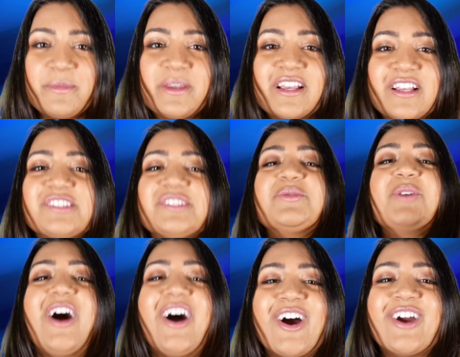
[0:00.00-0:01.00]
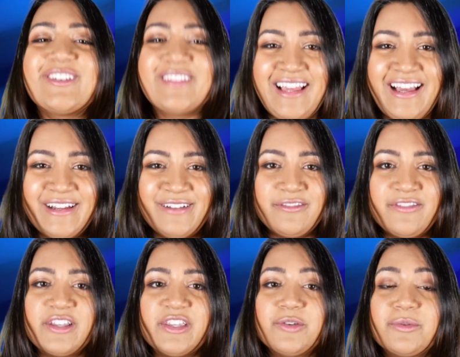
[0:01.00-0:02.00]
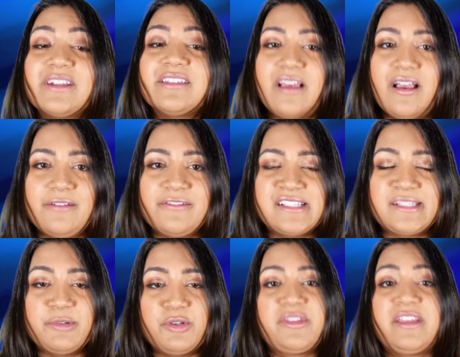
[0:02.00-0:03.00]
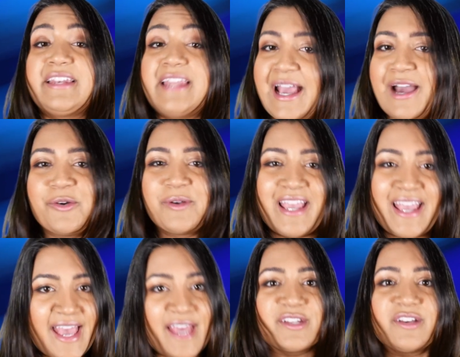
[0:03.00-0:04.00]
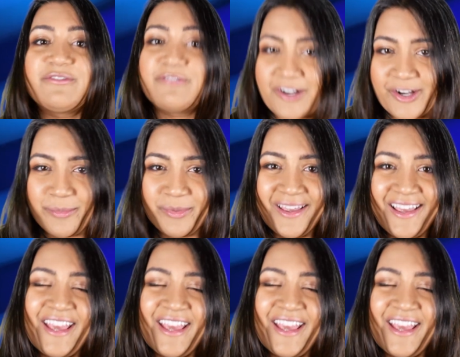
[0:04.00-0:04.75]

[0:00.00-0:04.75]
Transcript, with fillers: Because you are love. You are love as both a noun and a verb.